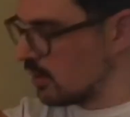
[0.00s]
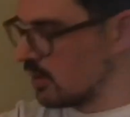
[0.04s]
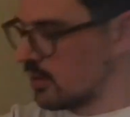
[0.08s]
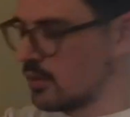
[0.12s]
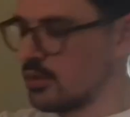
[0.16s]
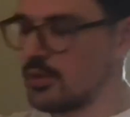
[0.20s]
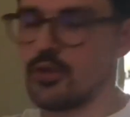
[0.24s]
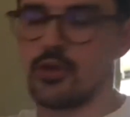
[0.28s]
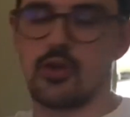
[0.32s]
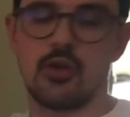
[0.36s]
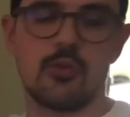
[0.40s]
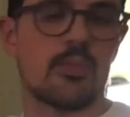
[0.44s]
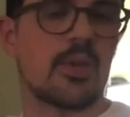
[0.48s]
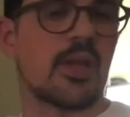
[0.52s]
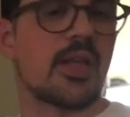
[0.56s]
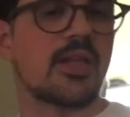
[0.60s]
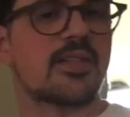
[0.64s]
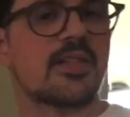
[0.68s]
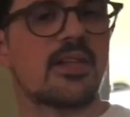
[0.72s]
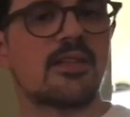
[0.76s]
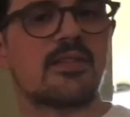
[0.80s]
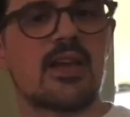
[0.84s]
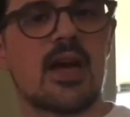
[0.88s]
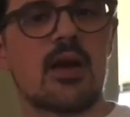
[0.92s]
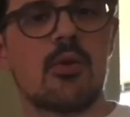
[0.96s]
You're going to place
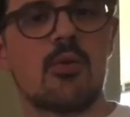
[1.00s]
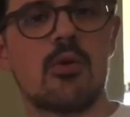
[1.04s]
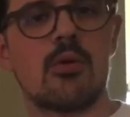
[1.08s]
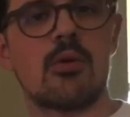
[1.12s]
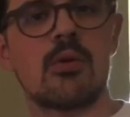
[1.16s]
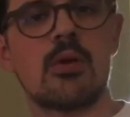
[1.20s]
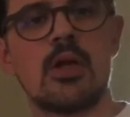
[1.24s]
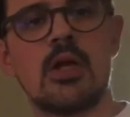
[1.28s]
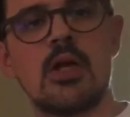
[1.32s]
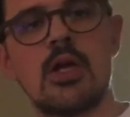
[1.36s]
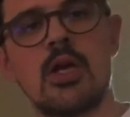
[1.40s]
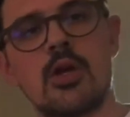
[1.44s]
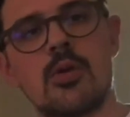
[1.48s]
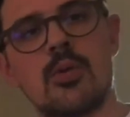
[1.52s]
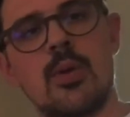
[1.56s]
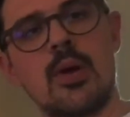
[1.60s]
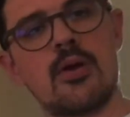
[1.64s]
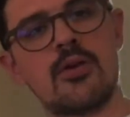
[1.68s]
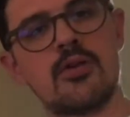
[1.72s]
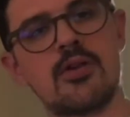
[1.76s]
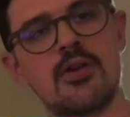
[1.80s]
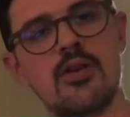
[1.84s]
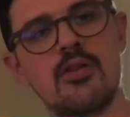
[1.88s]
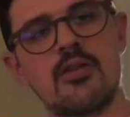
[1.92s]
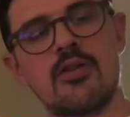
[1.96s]
a towel right
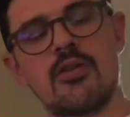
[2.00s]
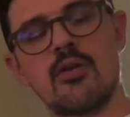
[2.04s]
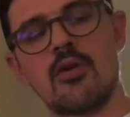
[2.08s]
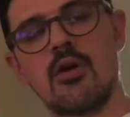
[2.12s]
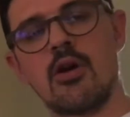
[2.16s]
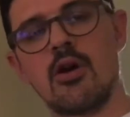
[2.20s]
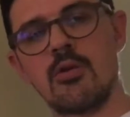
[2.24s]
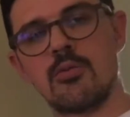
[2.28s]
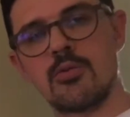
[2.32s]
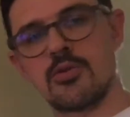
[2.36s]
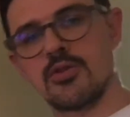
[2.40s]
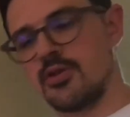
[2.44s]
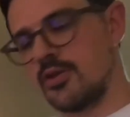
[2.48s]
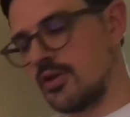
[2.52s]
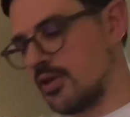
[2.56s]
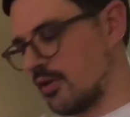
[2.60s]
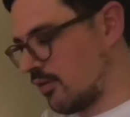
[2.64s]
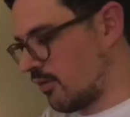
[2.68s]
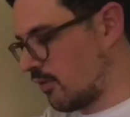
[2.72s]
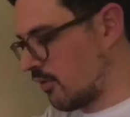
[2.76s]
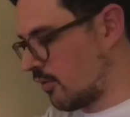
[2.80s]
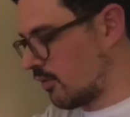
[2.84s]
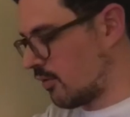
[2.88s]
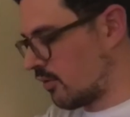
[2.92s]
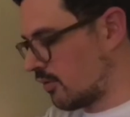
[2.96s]
underneath your arm,
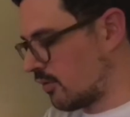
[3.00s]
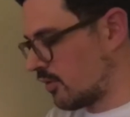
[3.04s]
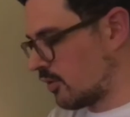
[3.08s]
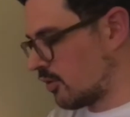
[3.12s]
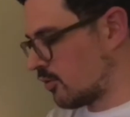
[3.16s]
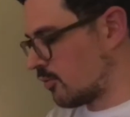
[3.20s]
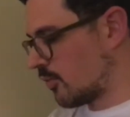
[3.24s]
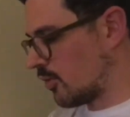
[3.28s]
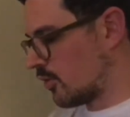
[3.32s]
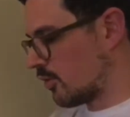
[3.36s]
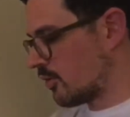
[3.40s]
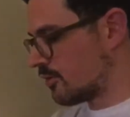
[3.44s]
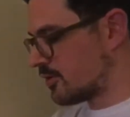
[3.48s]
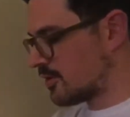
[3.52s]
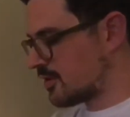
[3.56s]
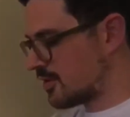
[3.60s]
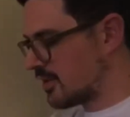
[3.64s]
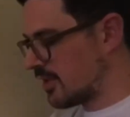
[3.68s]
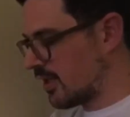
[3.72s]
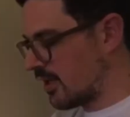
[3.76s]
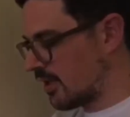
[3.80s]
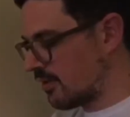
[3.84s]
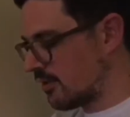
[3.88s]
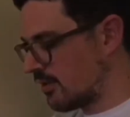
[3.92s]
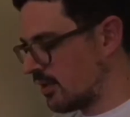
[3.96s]
underneath your humerus
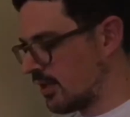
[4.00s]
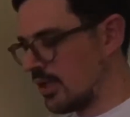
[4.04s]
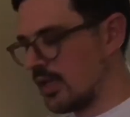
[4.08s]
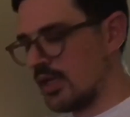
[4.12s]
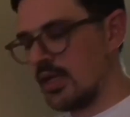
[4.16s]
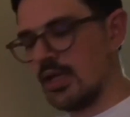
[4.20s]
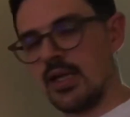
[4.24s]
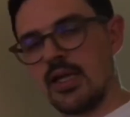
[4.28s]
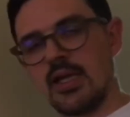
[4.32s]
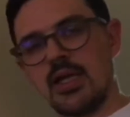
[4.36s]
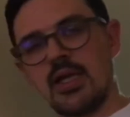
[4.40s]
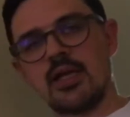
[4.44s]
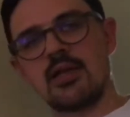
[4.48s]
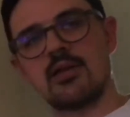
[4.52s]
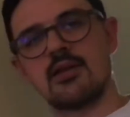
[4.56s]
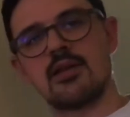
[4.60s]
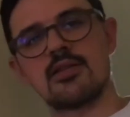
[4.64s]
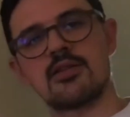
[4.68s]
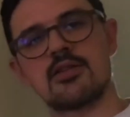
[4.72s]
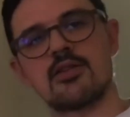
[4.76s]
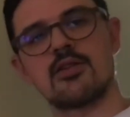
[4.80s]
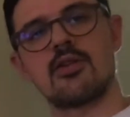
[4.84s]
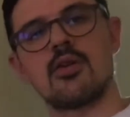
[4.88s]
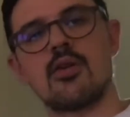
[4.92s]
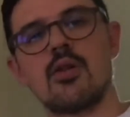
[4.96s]
there, and
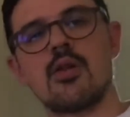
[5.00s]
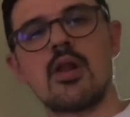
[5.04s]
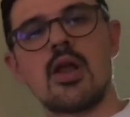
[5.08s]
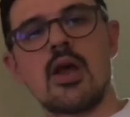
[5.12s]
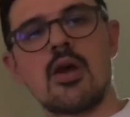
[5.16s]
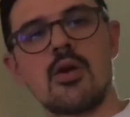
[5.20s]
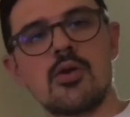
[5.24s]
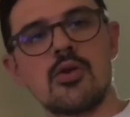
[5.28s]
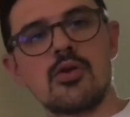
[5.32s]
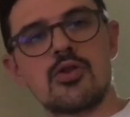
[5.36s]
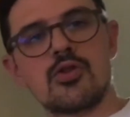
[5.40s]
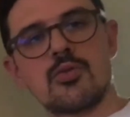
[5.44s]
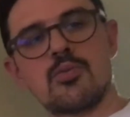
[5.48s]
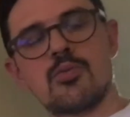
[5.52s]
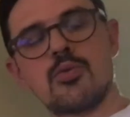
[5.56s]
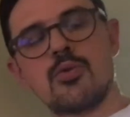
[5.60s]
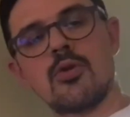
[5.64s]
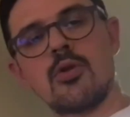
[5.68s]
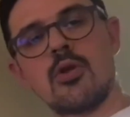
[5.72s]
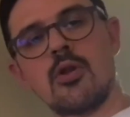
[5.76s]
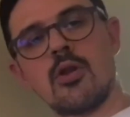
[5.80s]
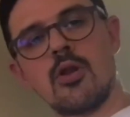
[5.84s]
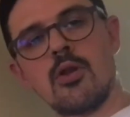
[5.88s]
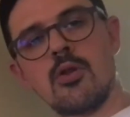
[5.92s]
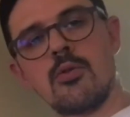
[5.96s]
that's going to allow you to
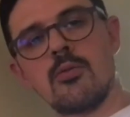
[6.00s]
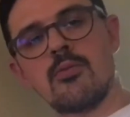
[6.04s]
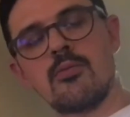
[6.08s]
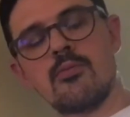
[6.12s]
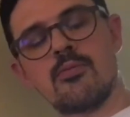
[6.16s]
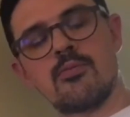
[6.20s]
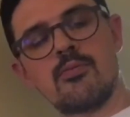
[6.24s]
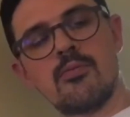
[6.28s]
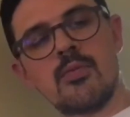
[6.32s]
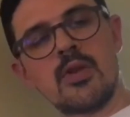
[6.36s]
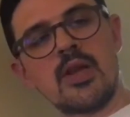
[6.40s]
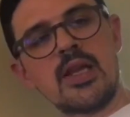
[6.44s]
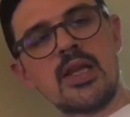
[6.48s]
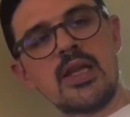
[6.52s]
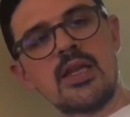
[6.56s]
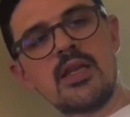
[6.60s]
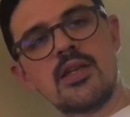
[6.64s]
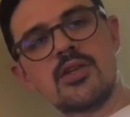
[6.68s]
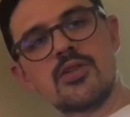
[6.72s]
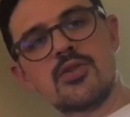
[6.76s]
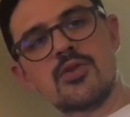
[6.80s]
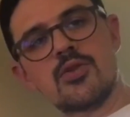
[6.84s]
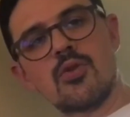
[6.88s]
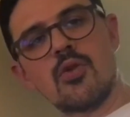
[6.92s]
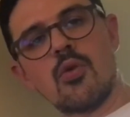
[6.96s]
put a little lean
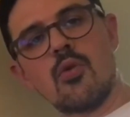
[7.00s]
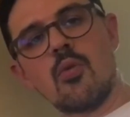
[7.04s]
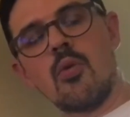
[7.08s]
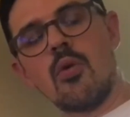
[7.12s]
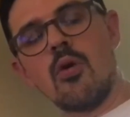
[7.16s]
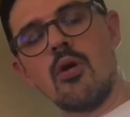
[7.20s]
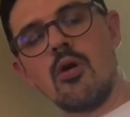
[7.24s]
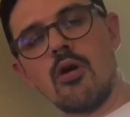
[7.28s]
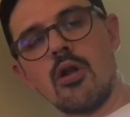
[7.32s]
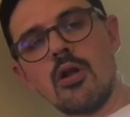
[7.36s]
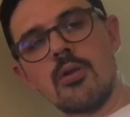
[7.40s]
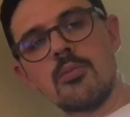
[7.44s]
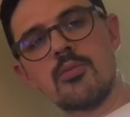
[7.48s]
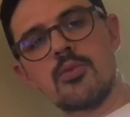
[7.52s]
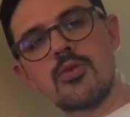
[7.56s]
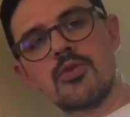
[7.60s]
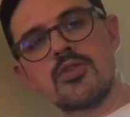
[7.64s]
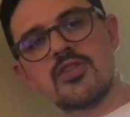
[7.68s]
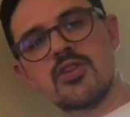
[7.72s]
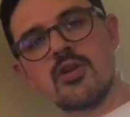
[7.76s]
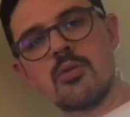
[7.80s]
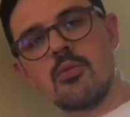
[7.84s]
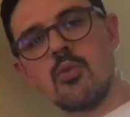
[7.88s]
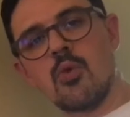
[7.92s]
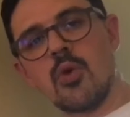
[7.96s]
into the wall and put
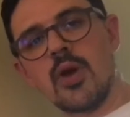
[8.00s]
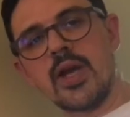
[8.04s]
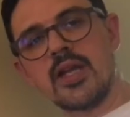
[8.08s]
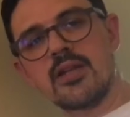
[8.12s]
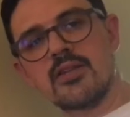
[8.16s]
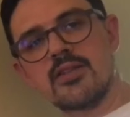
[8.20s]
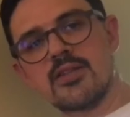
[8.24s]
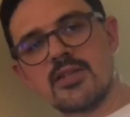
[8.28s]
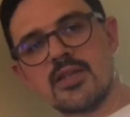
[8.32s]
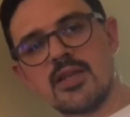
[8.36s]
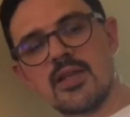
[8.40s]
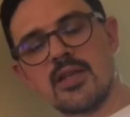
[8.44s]
some weight.